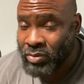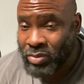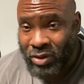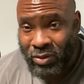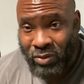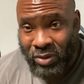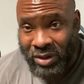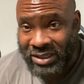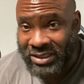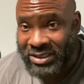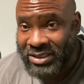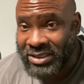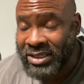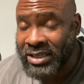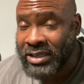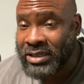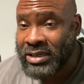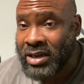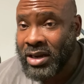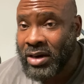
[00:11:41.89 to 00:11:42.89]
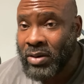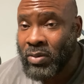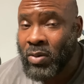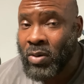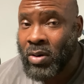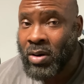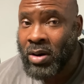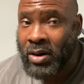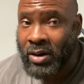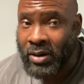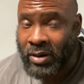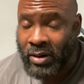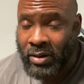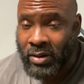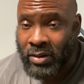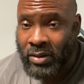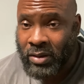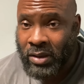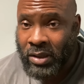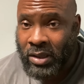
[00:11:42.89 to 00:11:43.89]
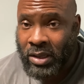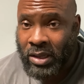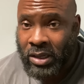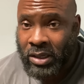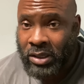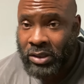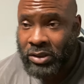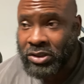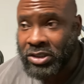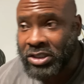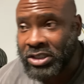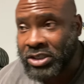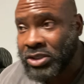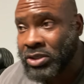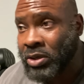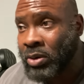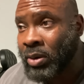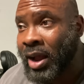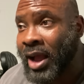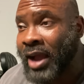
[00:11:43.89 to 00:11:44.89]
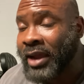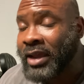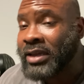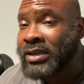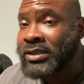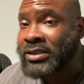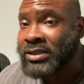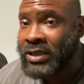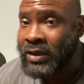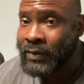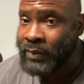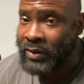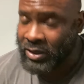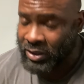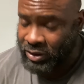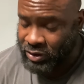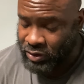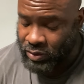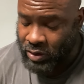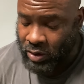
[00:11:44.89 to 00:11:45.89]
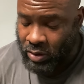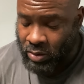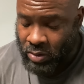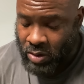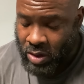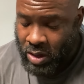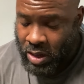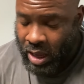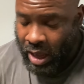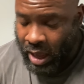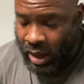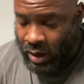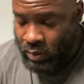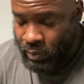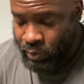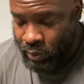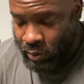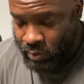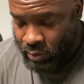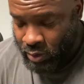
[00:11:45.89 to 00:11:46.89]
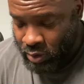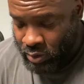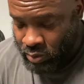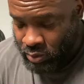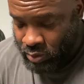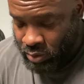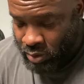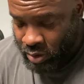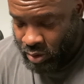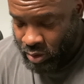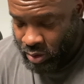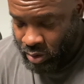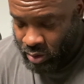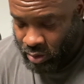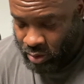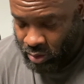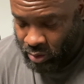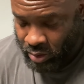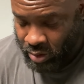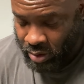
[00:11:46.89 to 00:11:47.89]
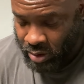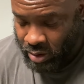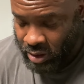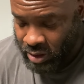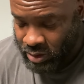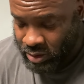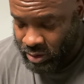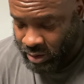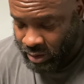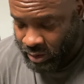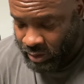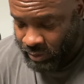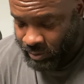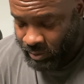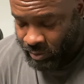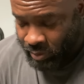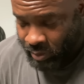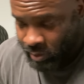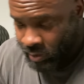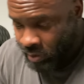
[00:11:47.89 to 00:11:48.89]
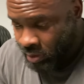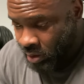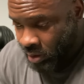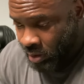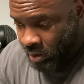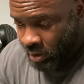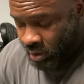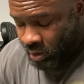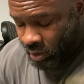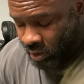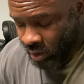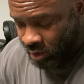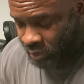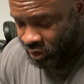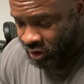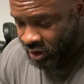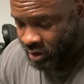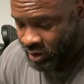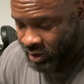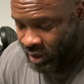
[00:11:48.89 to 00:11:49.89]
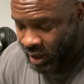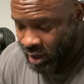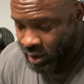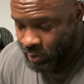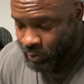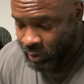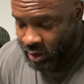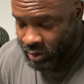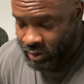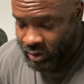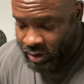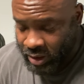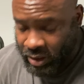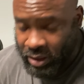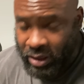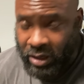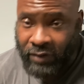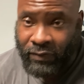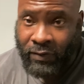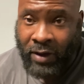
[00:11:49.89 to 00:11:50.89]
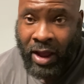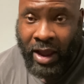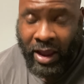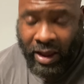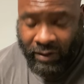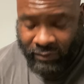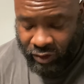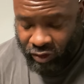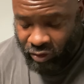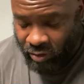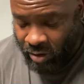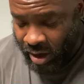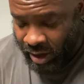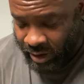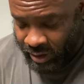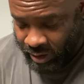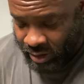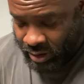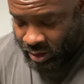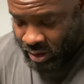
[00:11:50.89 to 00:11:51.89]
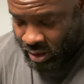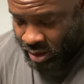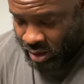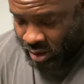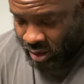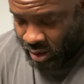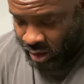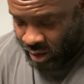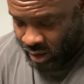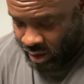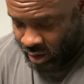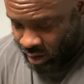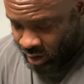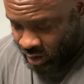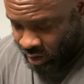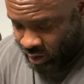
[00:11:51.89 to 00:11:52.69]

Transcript: with a shit ton of water, just so I can see, because you know, I don't promote nothing or tell y'all about nothing if I haven't tried it. And